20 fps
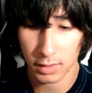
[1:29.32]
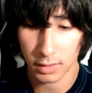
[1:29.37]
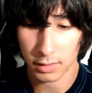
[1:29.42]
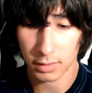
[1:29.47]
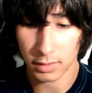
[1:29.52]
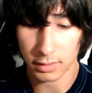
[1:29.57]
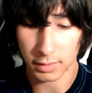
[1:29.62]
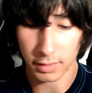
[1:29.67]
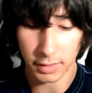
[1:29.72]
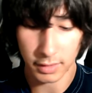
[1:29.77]

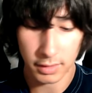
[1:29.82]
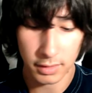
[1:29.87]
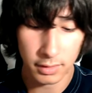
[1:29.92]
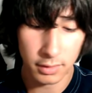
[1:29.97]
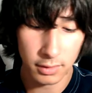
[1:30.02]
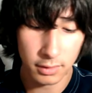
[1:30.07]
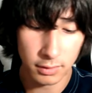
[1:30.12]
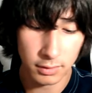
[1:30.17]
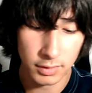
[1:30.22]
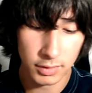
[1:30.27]
click right
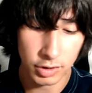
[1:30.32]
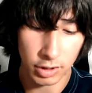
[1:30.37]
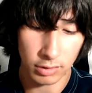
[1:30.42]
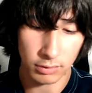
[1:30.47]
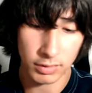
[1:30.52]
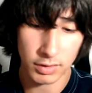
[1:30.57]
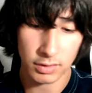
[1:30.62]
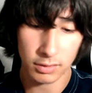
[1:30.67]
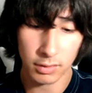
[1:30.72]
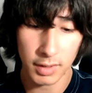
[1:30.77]
here, show
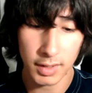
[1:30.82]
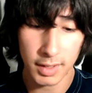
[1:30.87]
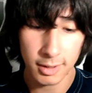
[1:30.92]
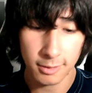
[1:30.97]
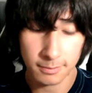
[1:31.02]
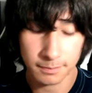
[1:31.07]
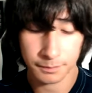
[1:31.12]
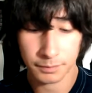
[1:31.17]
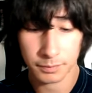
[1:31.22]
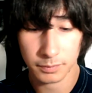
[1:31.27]
story.
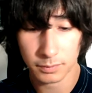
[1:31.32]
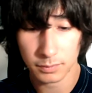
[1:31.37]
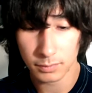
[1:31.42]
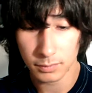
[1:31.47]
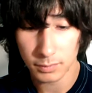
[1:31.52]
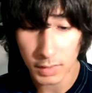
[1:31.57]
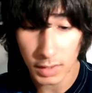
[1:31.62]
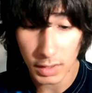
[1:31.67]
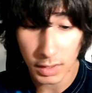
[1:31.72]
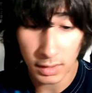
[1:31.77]

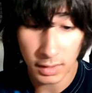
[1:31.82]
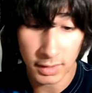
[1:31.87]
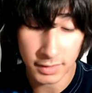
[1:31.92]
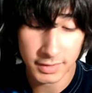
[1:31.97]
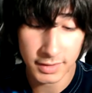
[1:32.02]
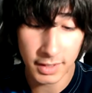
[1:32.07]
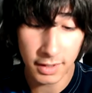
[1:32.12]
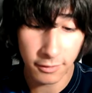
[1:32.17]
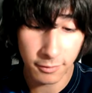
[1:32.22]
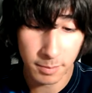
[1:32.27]
A
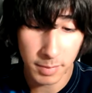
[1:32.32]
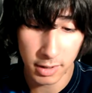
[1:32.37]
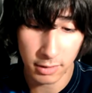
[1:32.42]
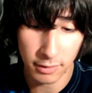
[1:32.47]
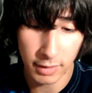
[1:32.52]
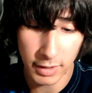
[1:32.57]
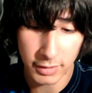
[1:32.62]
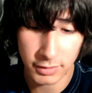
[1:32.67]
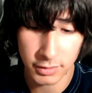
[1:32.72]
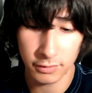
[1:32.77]
stuffed bear
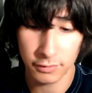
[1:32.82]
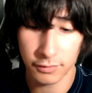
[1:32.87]
rescued